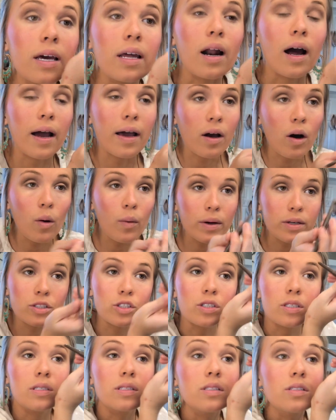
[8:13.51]
And I
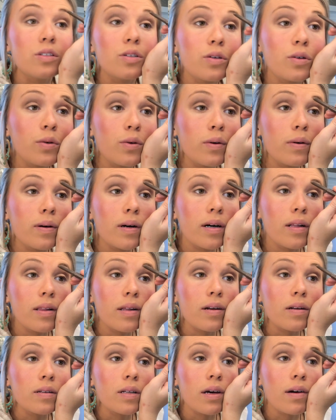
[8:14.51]
always just do a
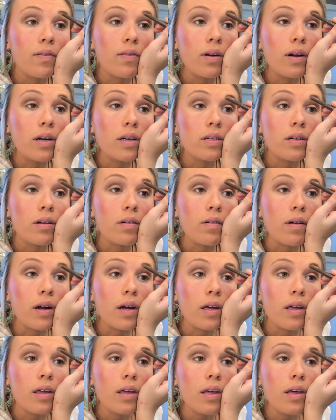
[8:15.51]
little definition
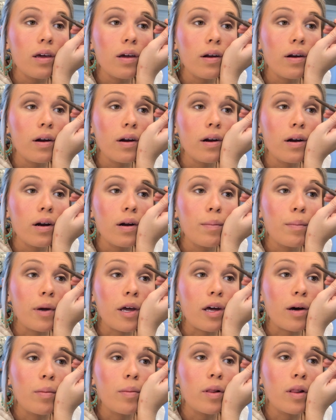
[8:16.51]
right here,
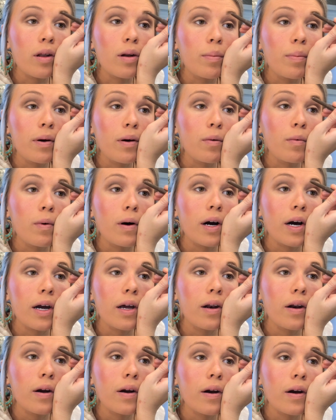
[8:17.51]
make them a little bit
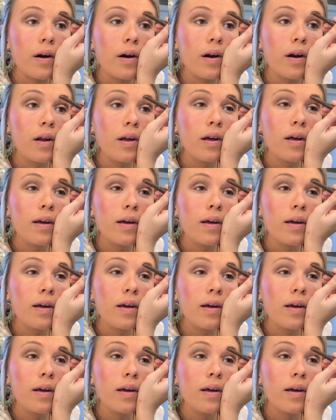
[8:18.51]
wider.